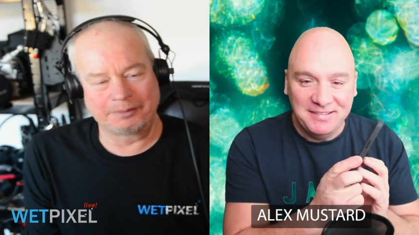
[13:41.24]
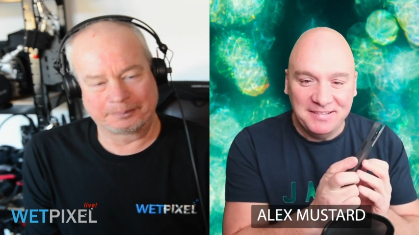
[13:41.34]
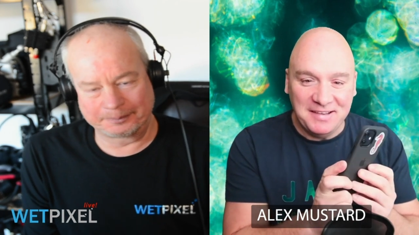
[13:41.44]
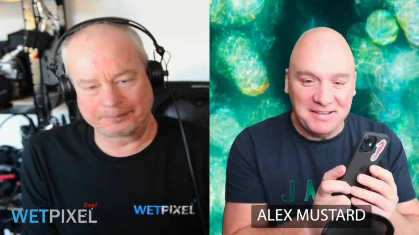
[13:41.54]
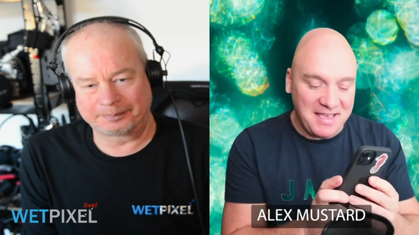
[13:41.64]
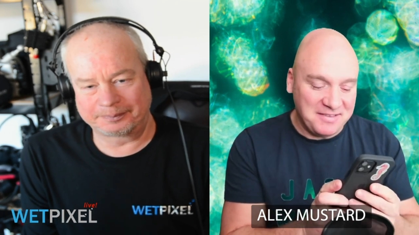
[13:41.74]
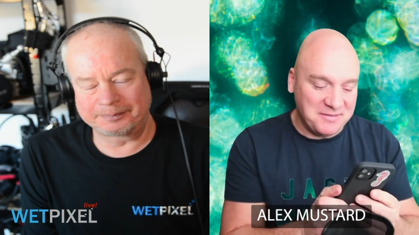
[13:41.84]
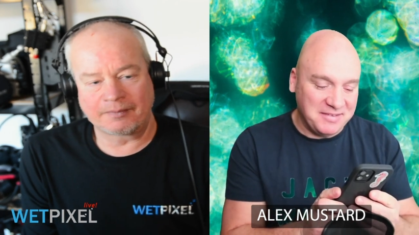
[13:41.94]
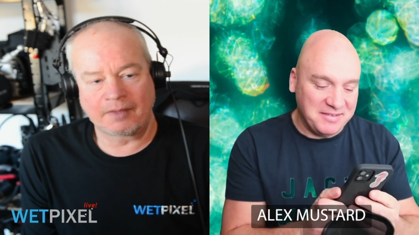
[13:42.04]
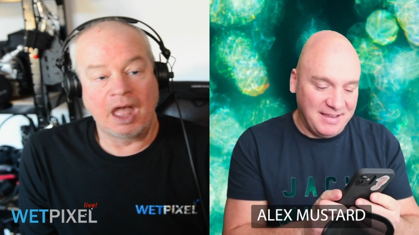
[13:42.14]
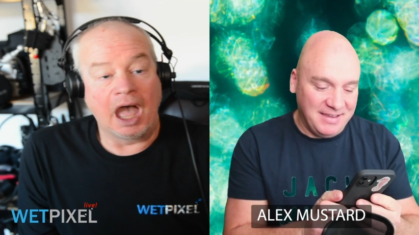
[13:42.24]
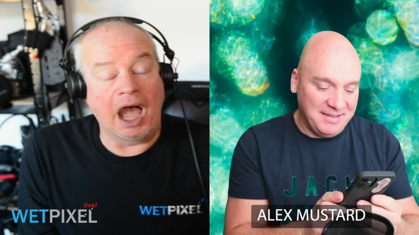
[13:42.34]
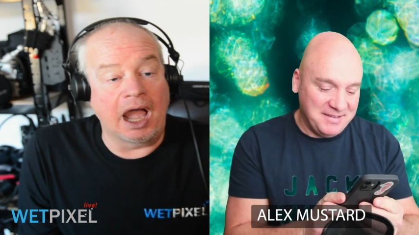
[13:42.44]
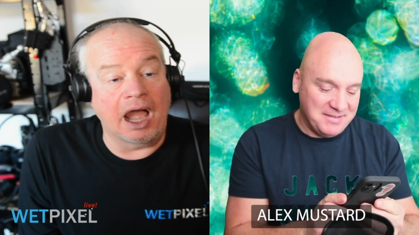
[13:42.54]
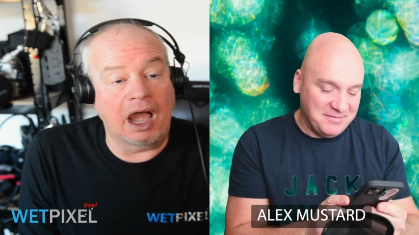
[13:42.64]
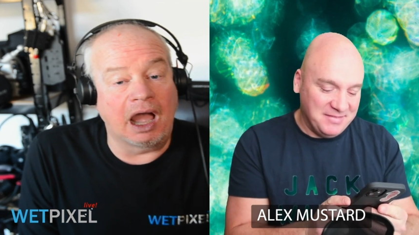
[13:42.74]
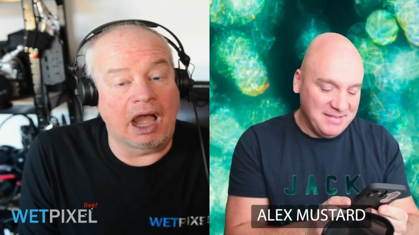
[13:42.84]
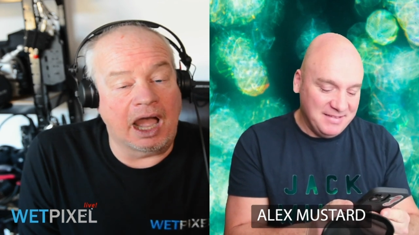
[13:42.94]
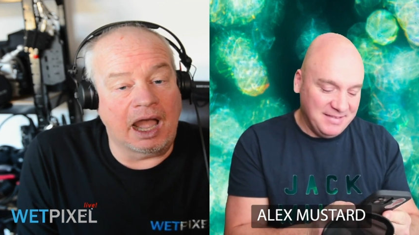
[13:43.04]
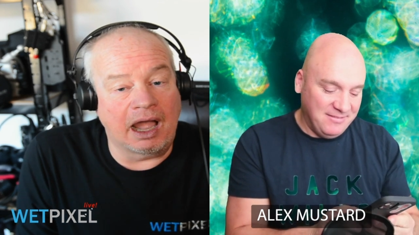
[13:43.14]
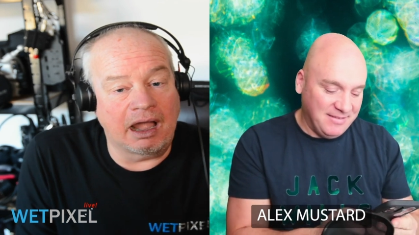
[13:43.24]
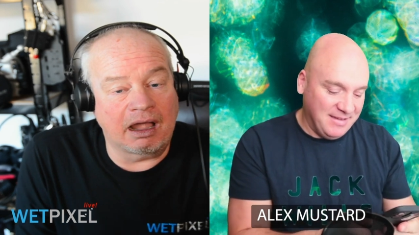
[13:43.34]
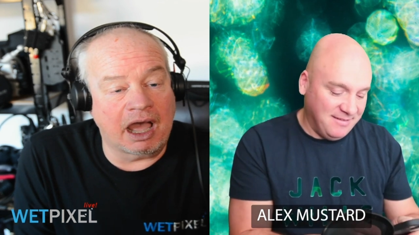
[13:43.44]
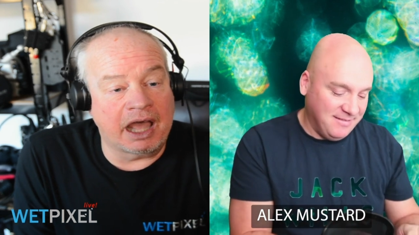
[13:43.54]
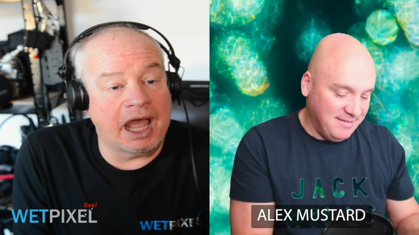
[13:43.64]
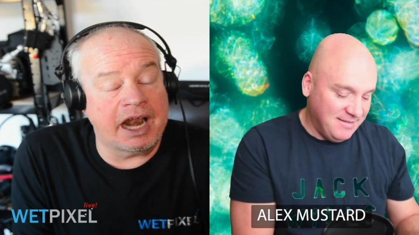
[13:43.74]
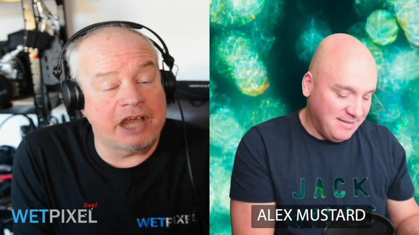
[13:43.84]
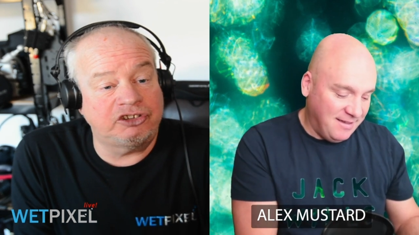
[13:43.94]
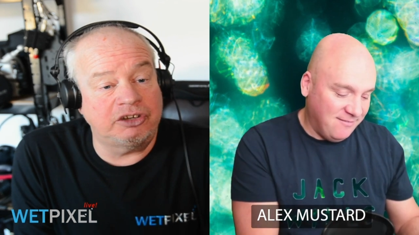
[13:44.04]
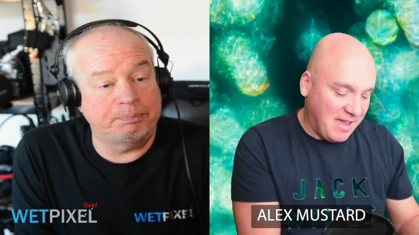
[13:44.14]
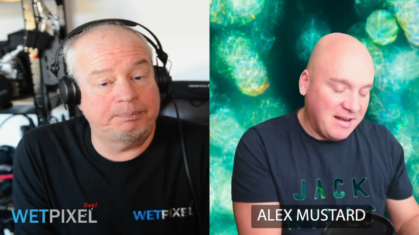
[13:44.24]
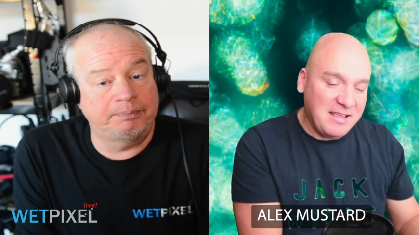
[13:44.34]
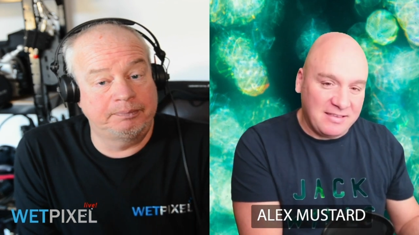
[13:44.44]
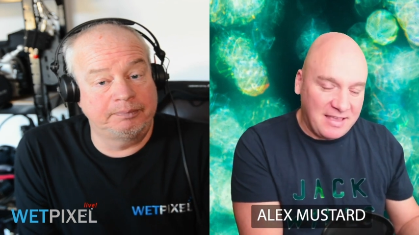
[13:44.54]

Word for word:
Speaker 1: as of today. There we go. And actually,